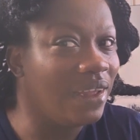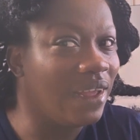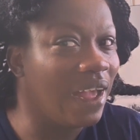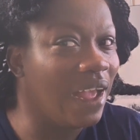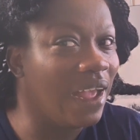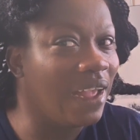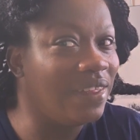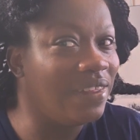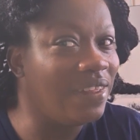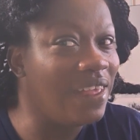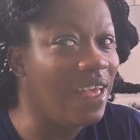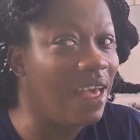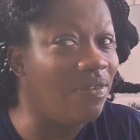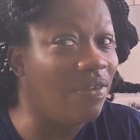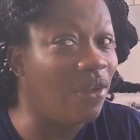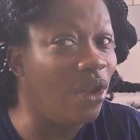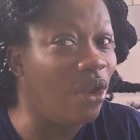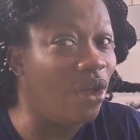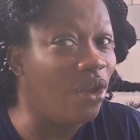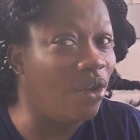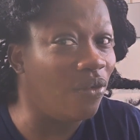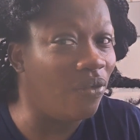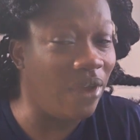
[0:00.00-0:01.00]
I still have a
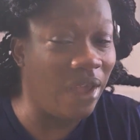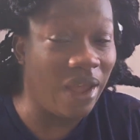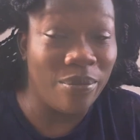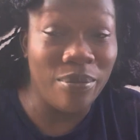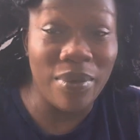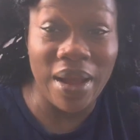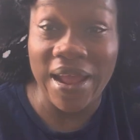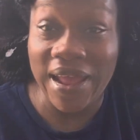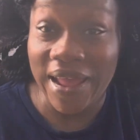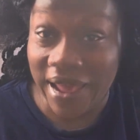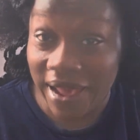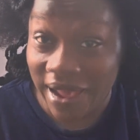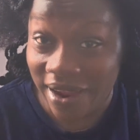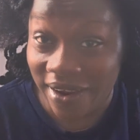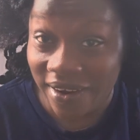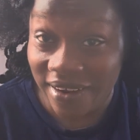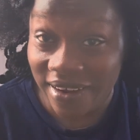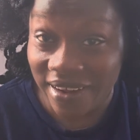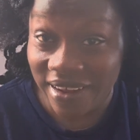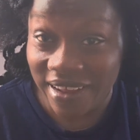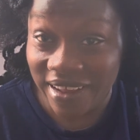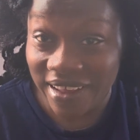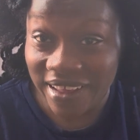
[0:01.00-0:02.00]
lot of hair. My hair
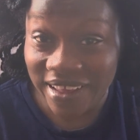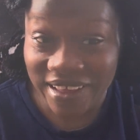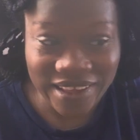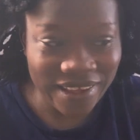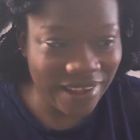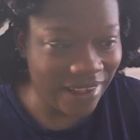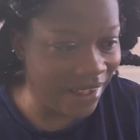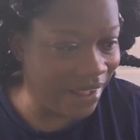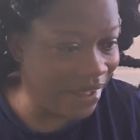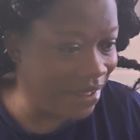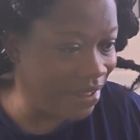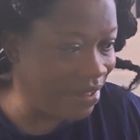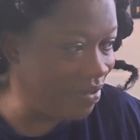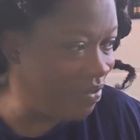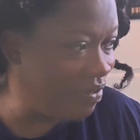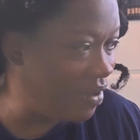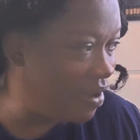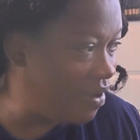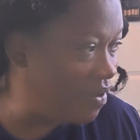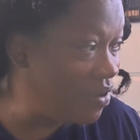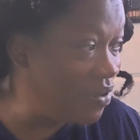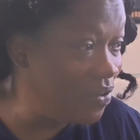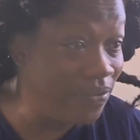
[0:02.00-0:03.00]
is
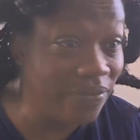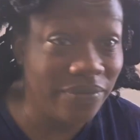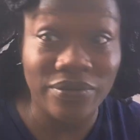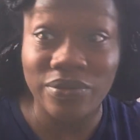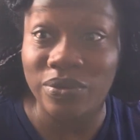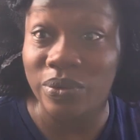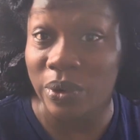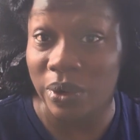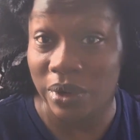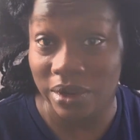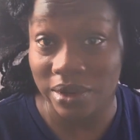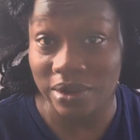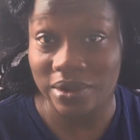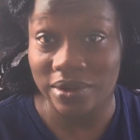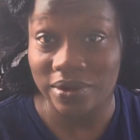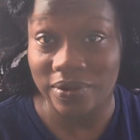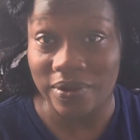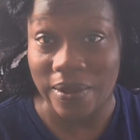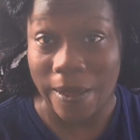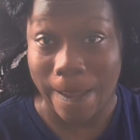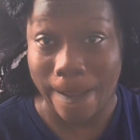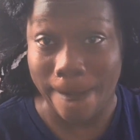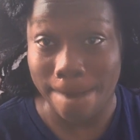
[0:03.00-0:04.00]
very full,
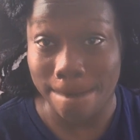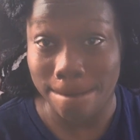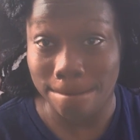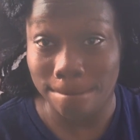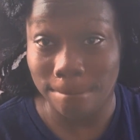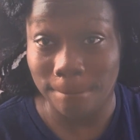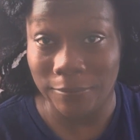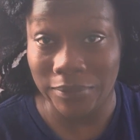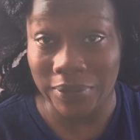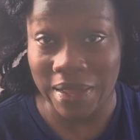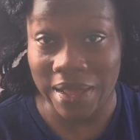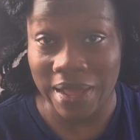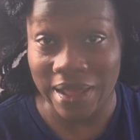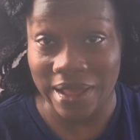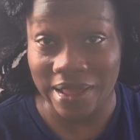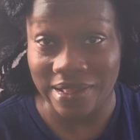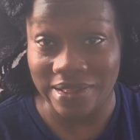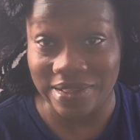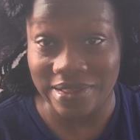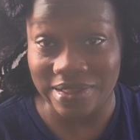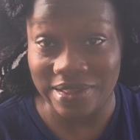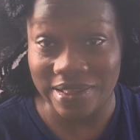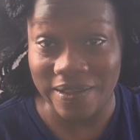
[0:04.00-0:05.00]

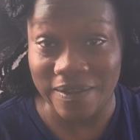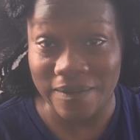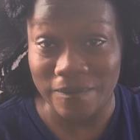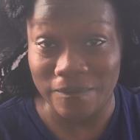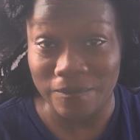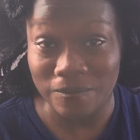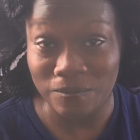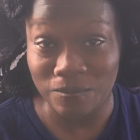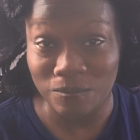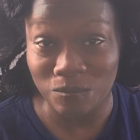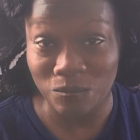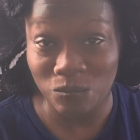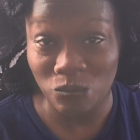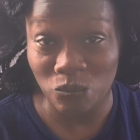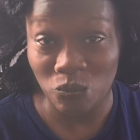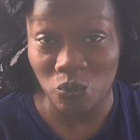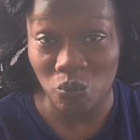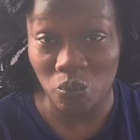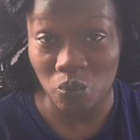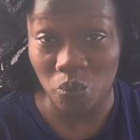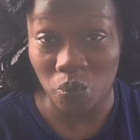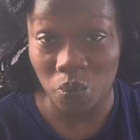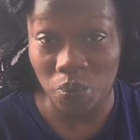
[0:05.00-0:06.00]
guys.
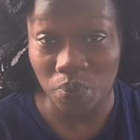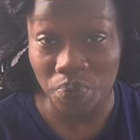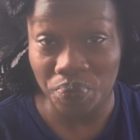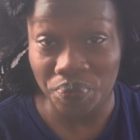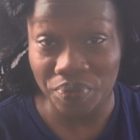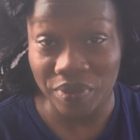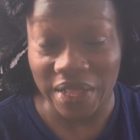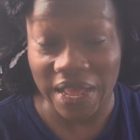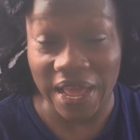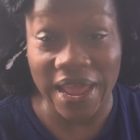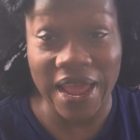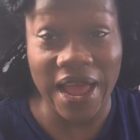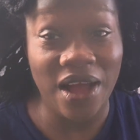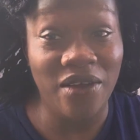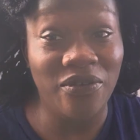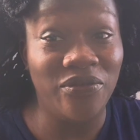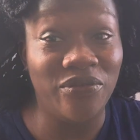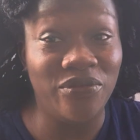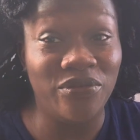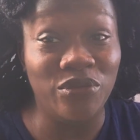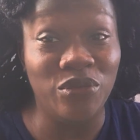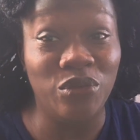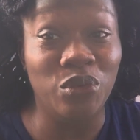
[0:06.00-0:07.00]
I have
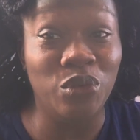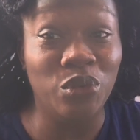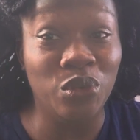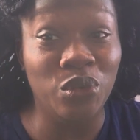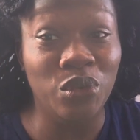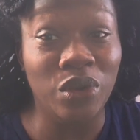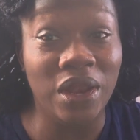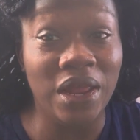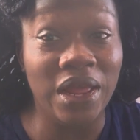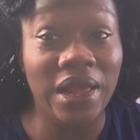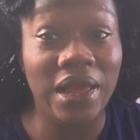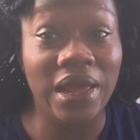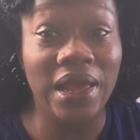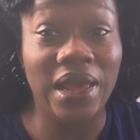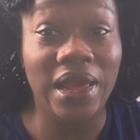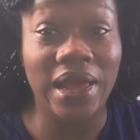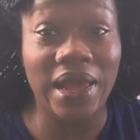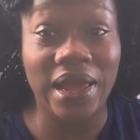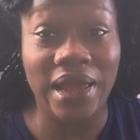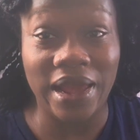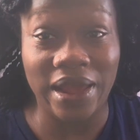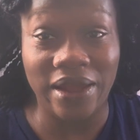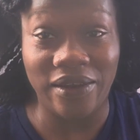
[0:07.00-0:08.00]
full
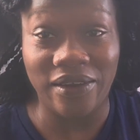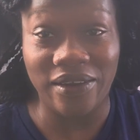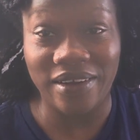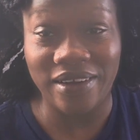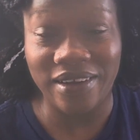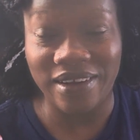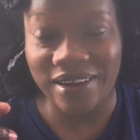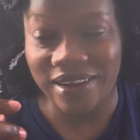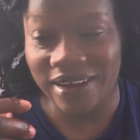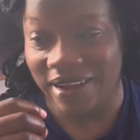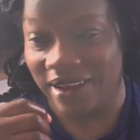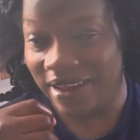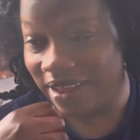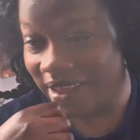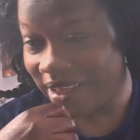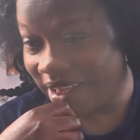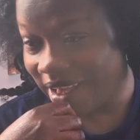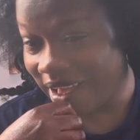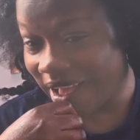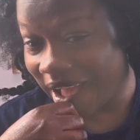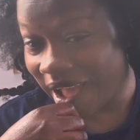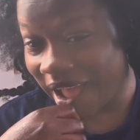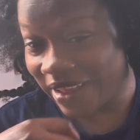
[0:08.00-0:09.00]
hair.
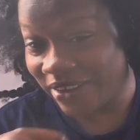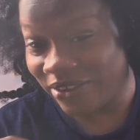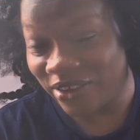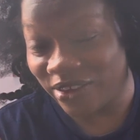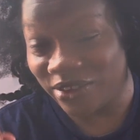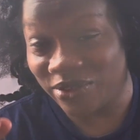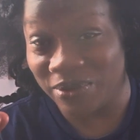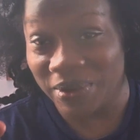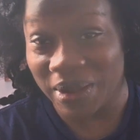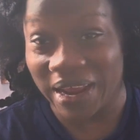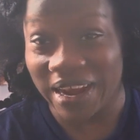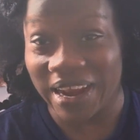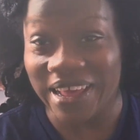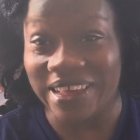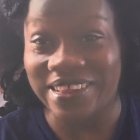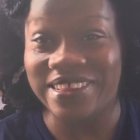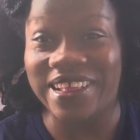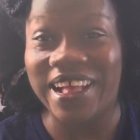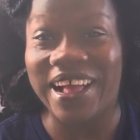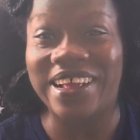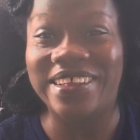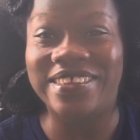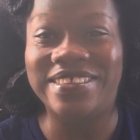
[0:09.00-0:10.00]
I just realized
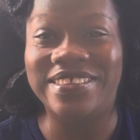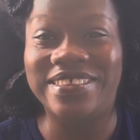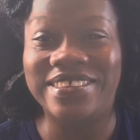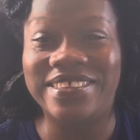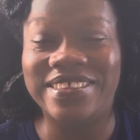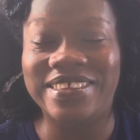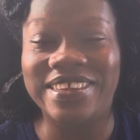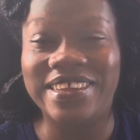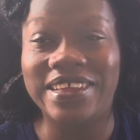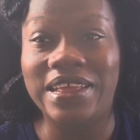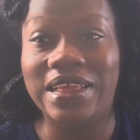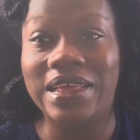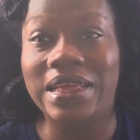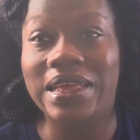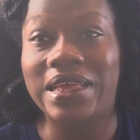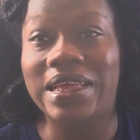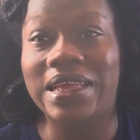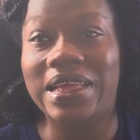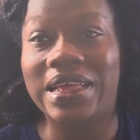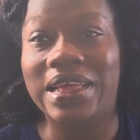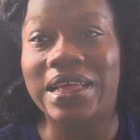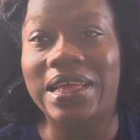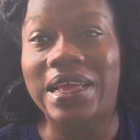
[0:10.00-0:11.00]
that
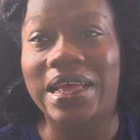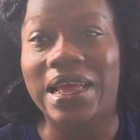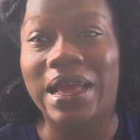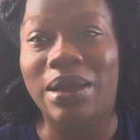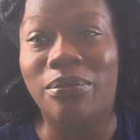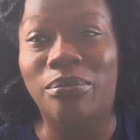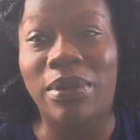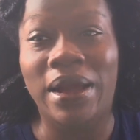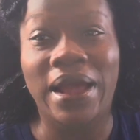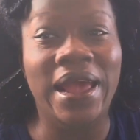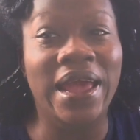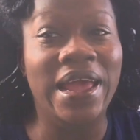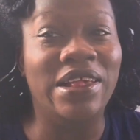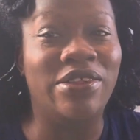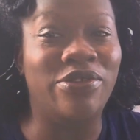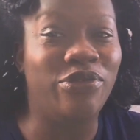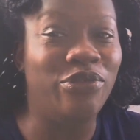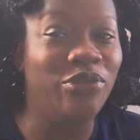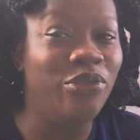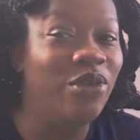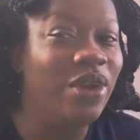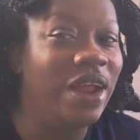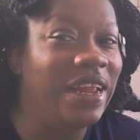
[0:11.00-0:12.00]
my hair is
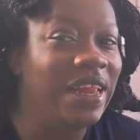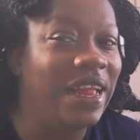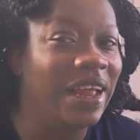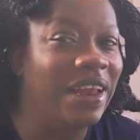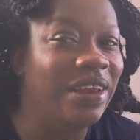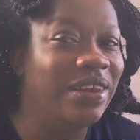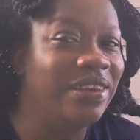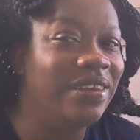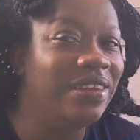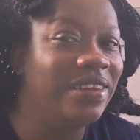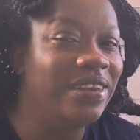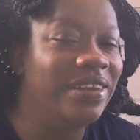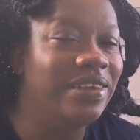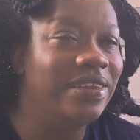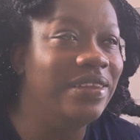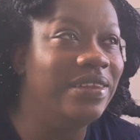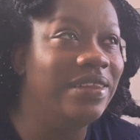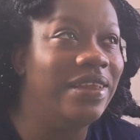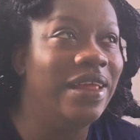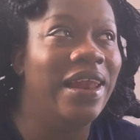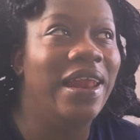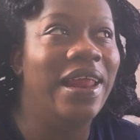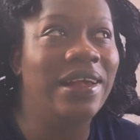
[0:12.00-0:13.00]
fuller than
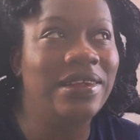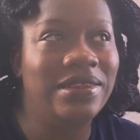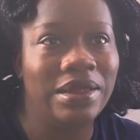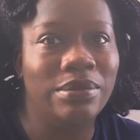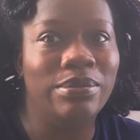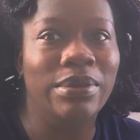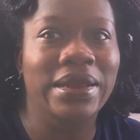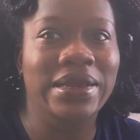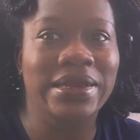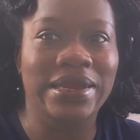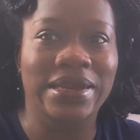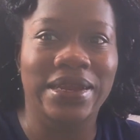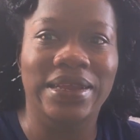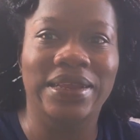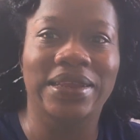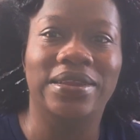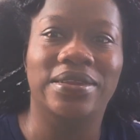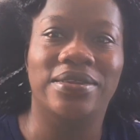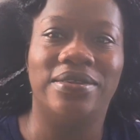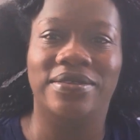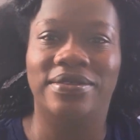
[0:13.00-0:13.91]
the last time I did it.